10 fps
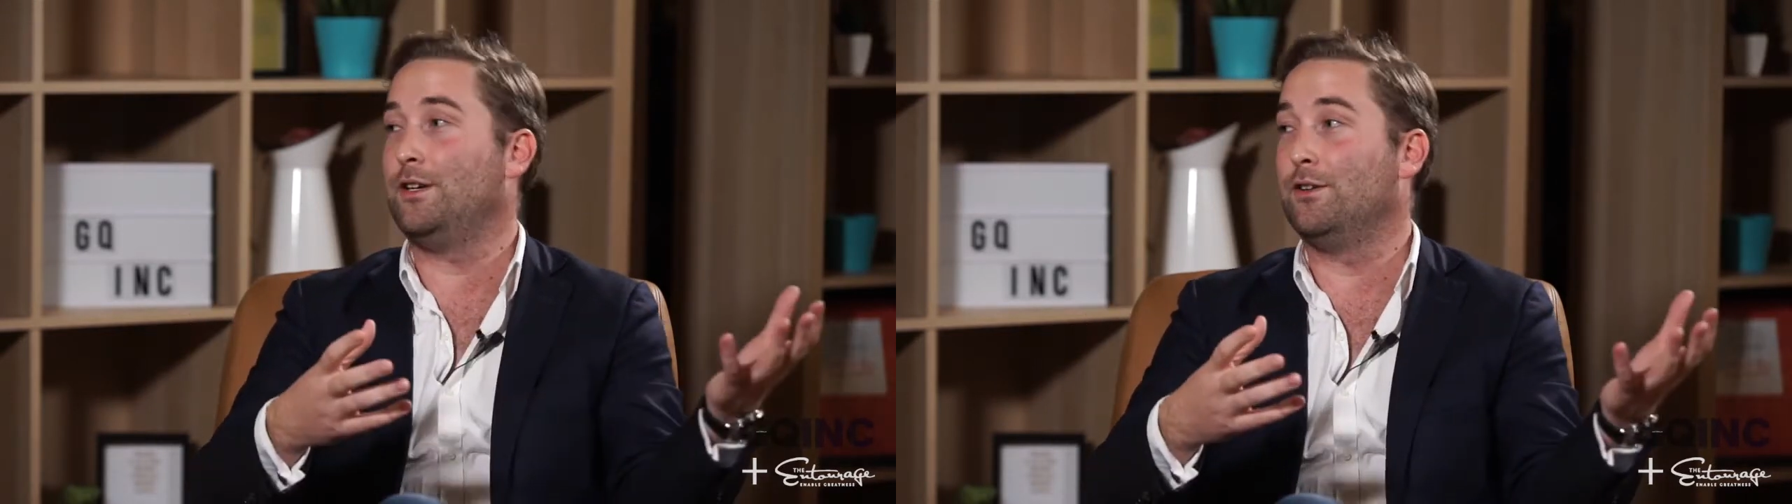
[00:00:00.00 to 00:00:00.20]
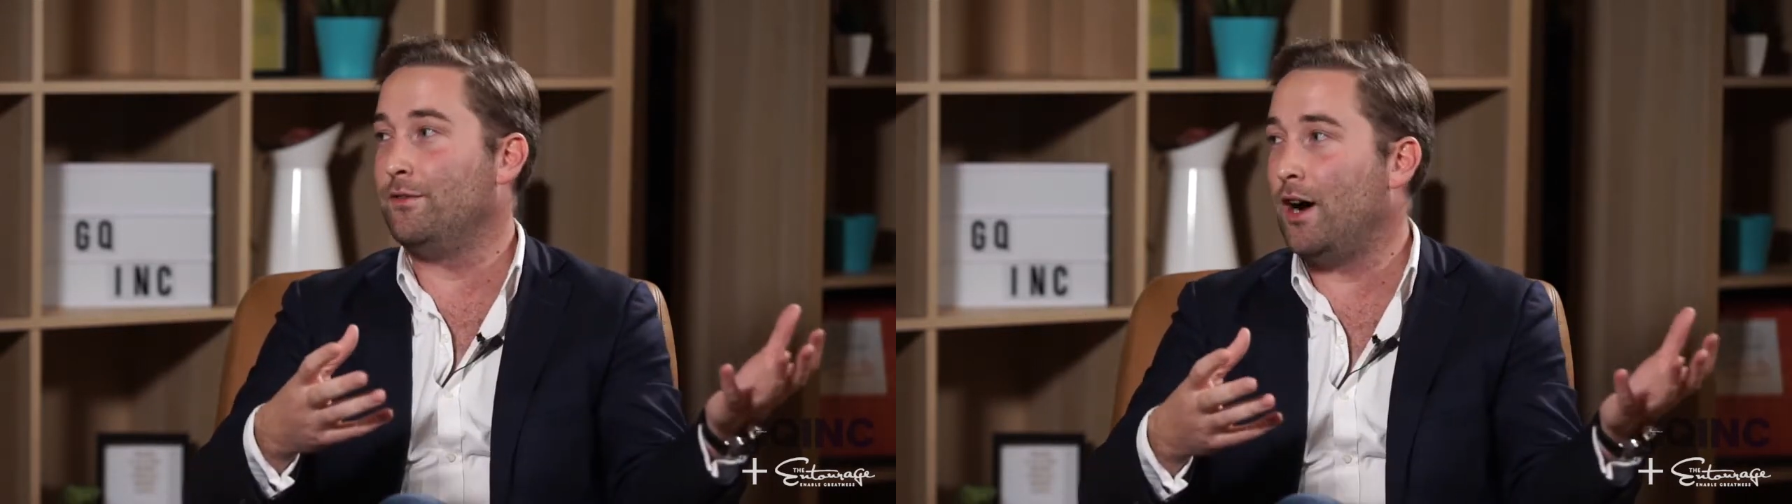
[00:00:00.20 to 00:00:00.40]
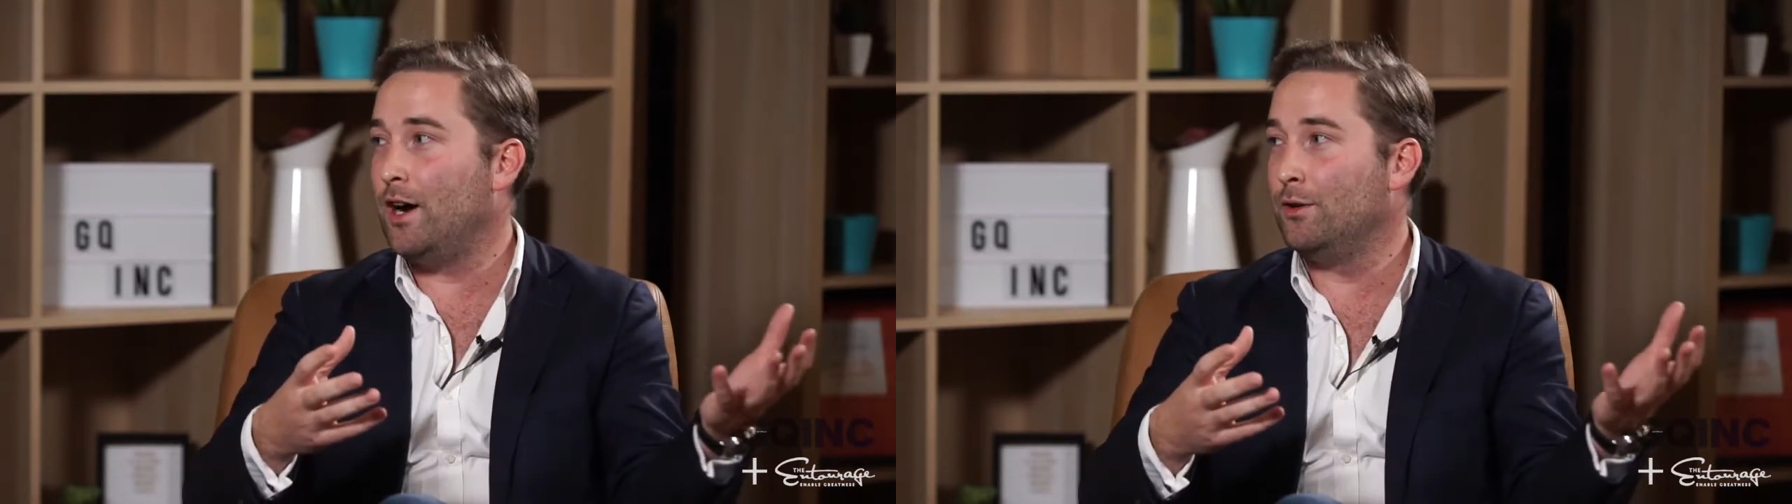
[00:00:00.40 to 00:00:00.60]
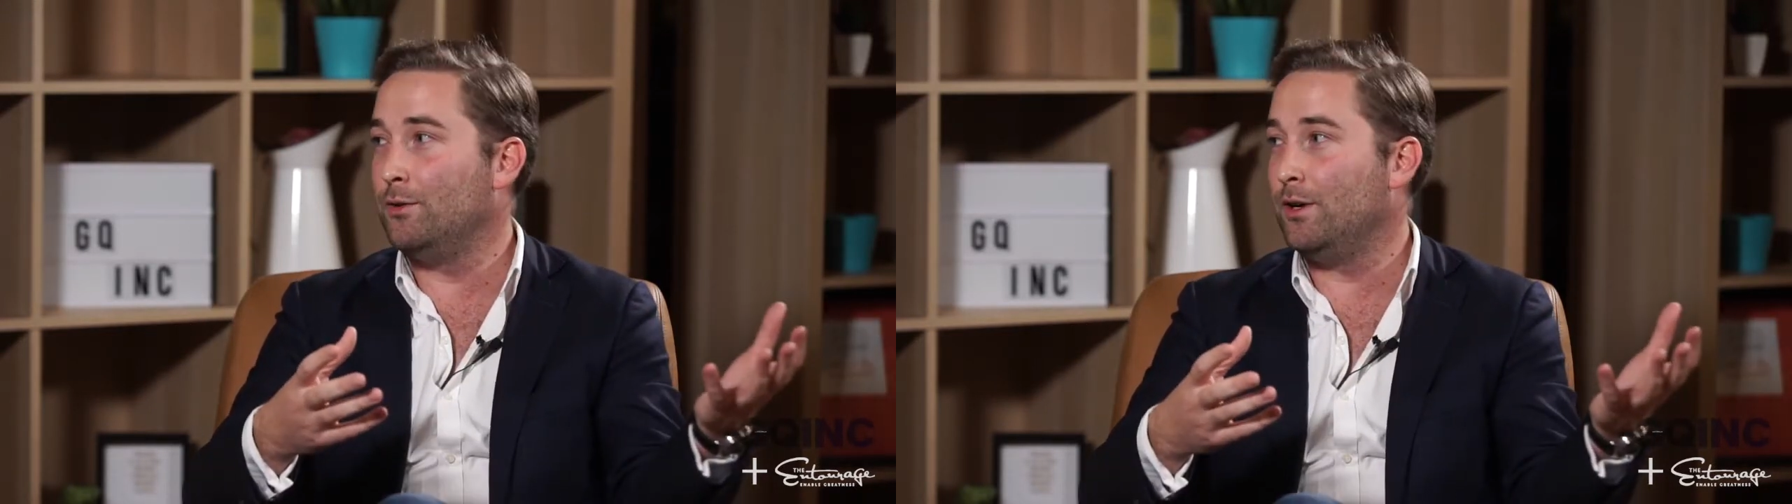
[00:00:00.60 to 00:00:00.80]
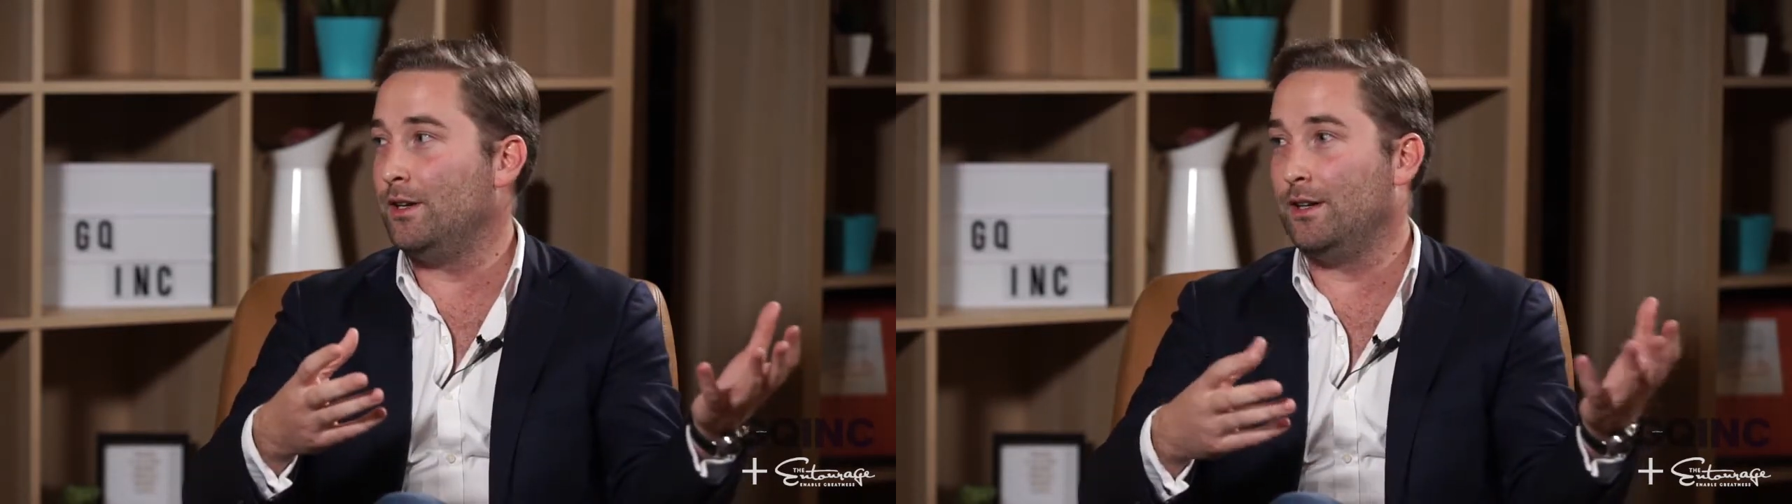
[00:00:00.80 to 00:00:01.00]
go
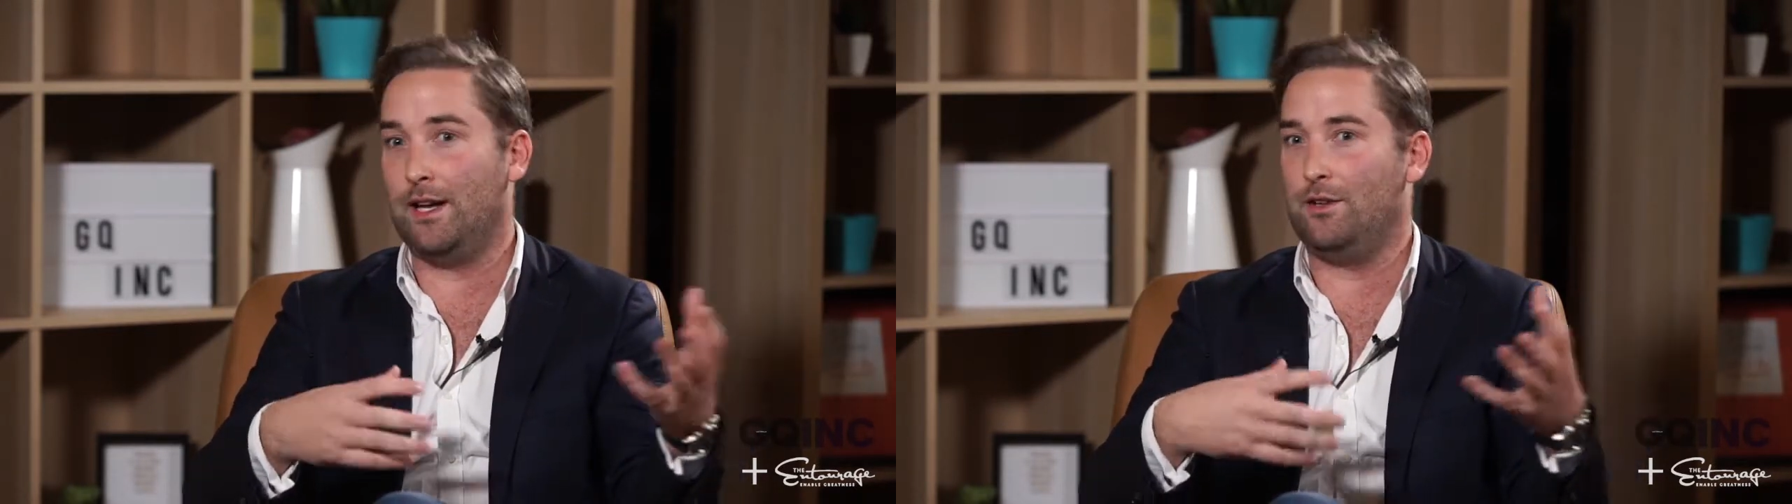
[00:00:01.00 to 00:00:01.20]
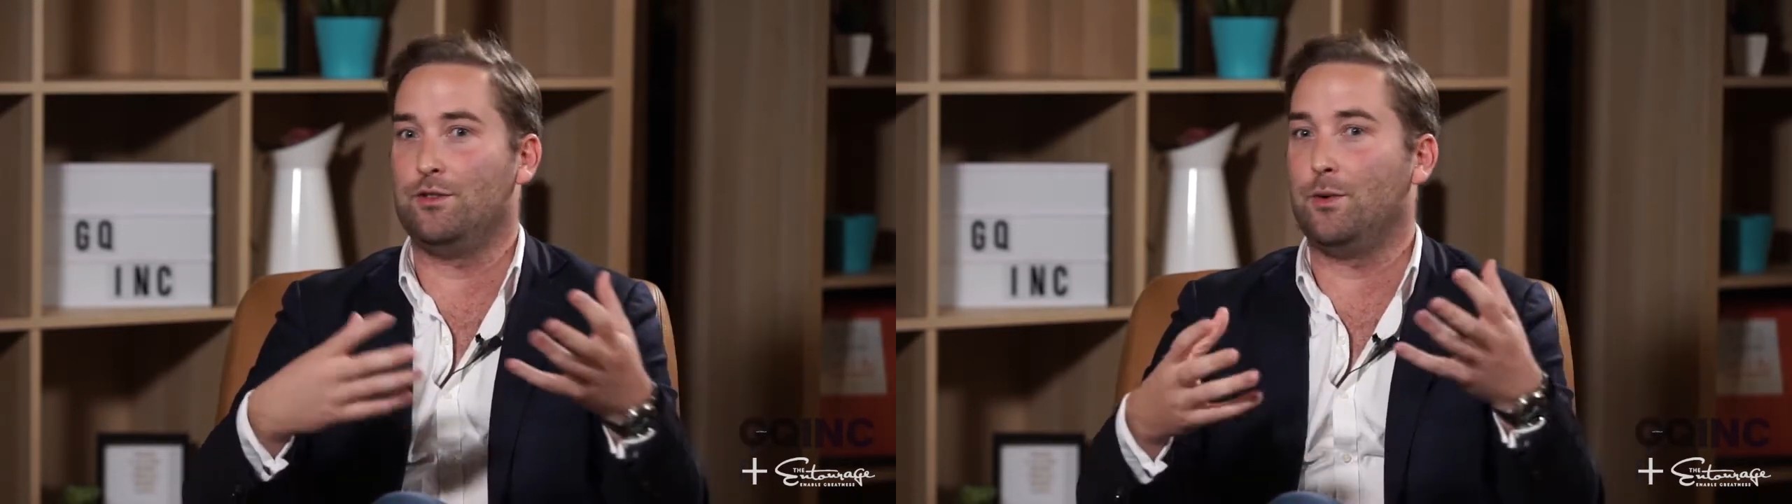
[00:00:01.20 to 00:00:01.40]
viral and get you